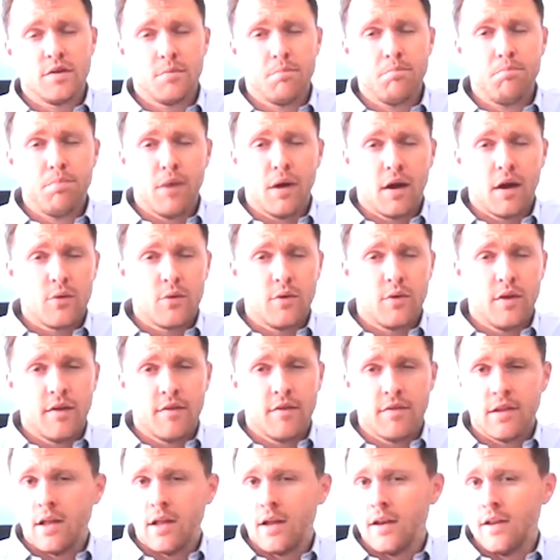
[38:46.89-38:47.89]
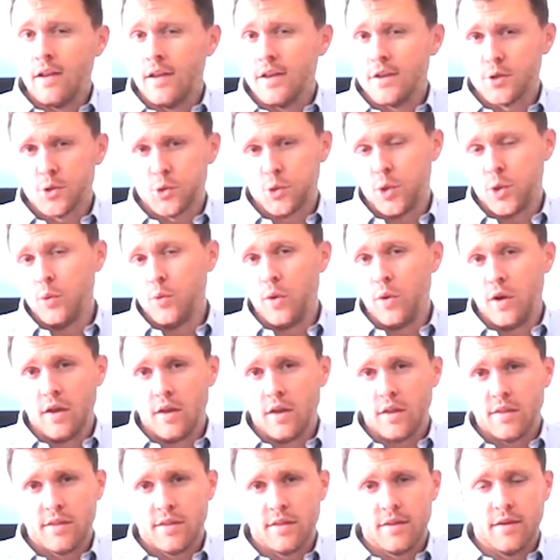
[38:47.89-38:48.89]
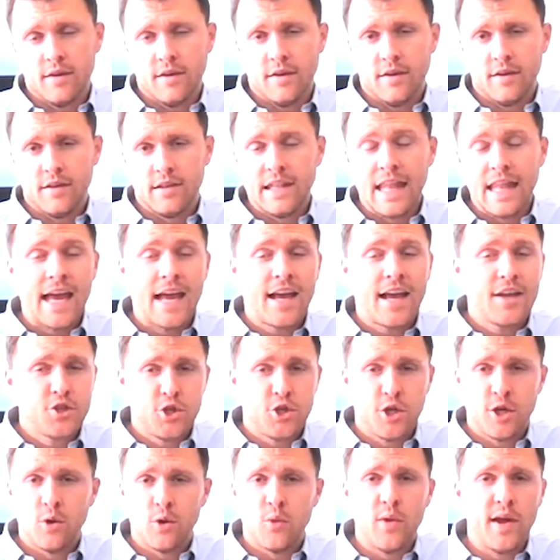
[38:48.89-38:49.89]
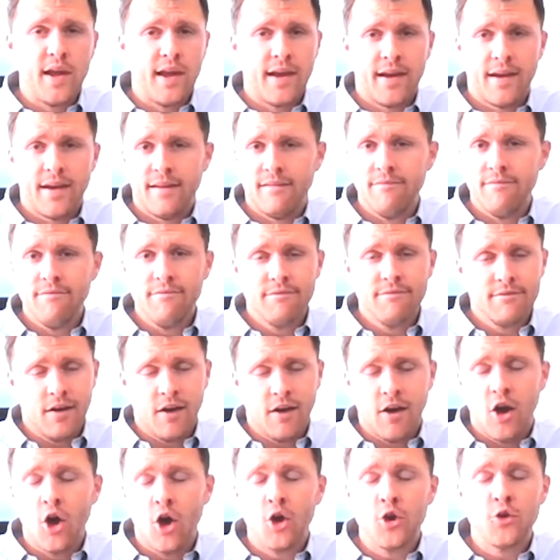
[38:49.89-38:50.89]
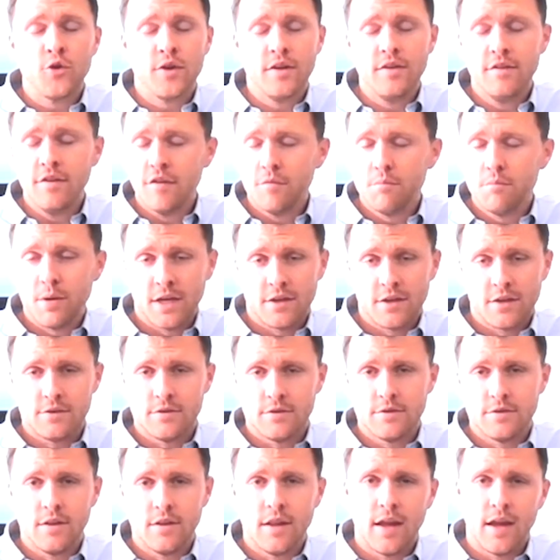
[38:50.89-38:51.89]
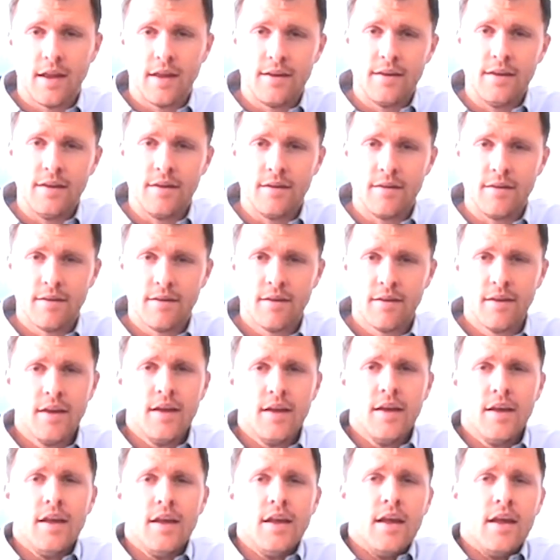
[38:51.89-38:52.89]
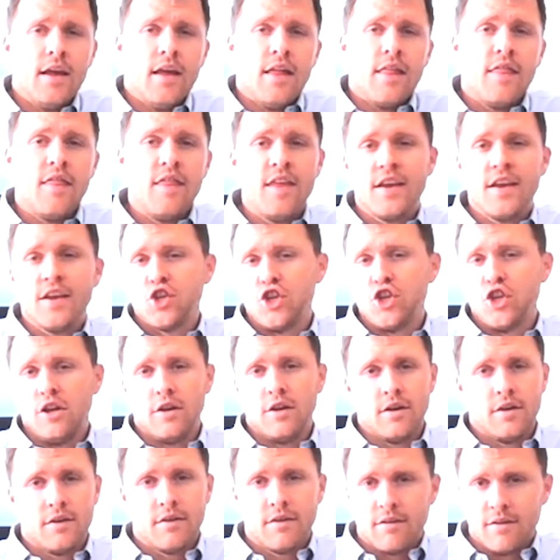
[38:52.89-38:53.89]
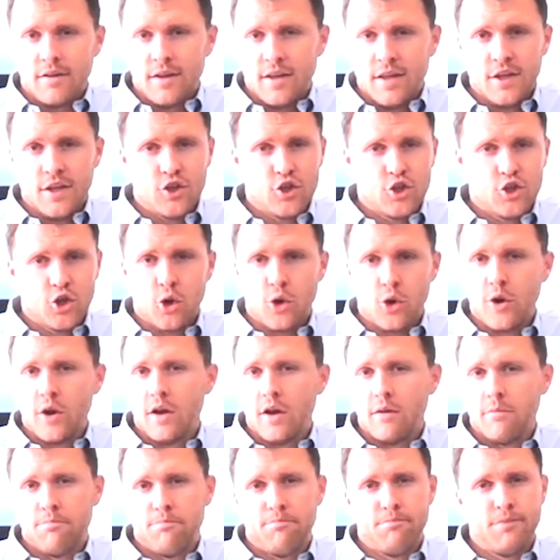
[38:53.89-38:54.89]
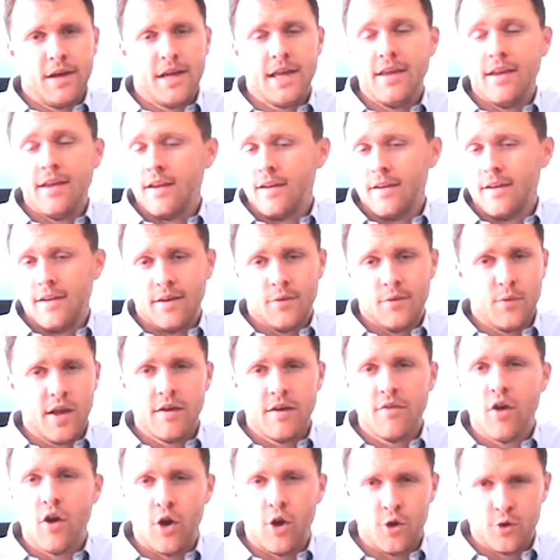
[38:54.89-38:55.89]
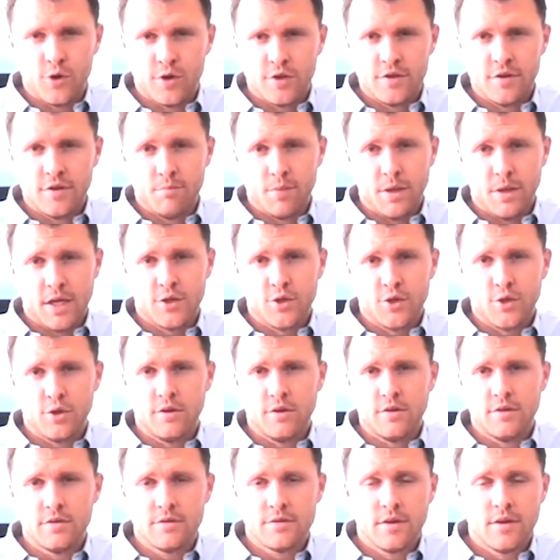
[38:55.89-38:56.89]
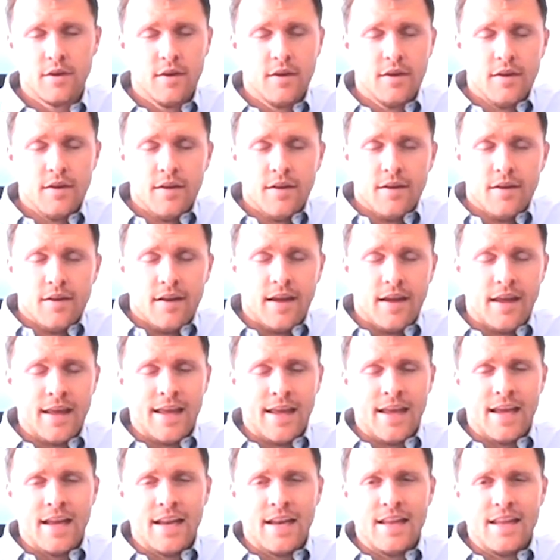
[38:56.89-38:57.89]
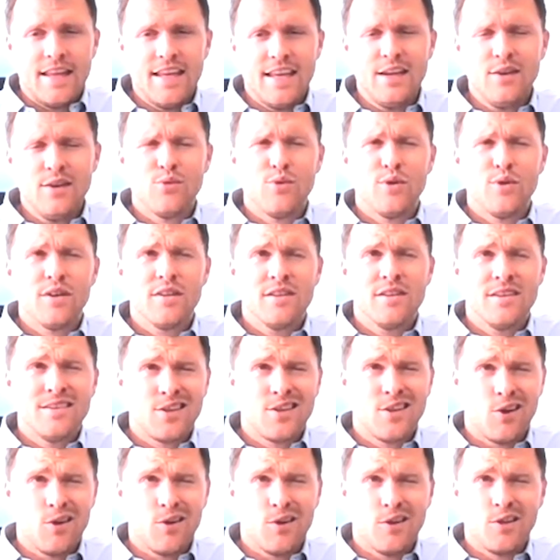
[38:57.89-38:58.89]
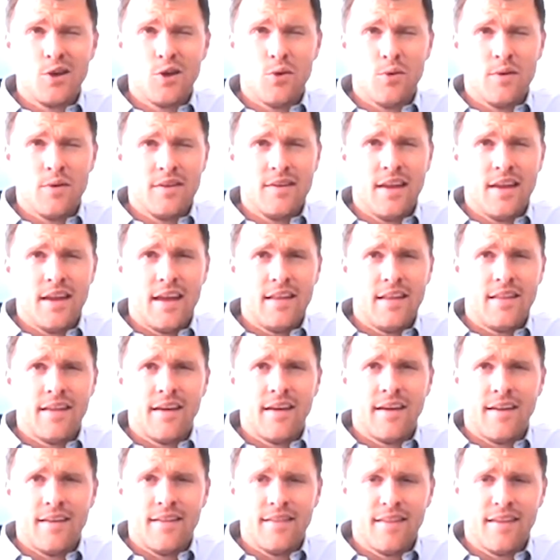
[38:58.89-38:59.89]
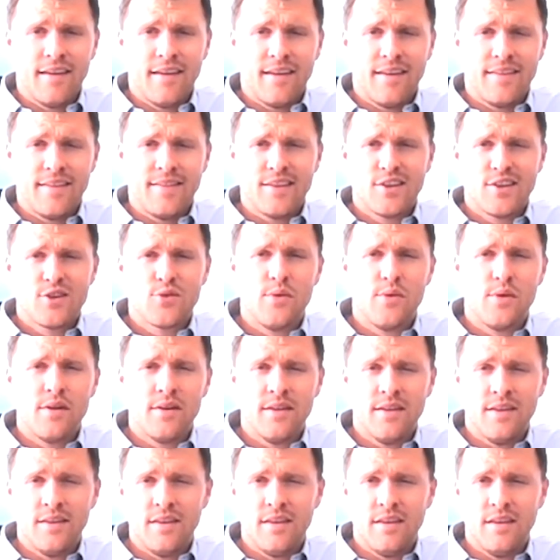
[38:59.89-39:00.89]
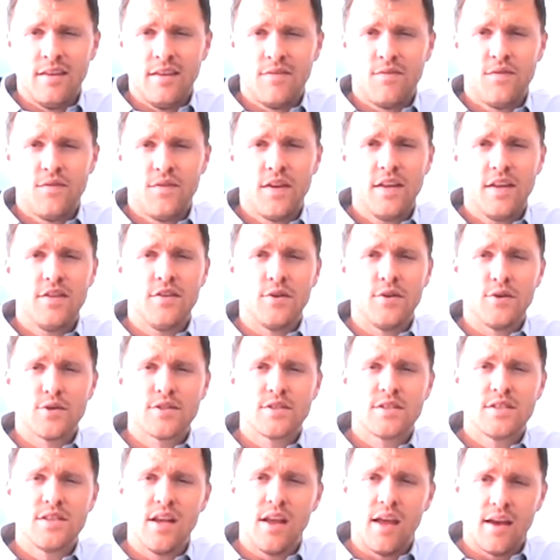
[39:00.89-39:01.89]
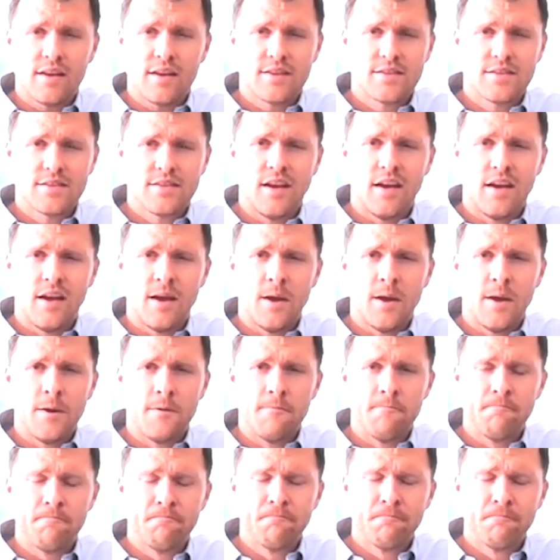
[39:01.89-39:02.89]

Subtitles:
was a buck we have a lot of history with. Last year we had hundreds of pictures of that deer. This year he showed up again and we have hundreds of pictures. And he really started going daylight like the 25th or 6th.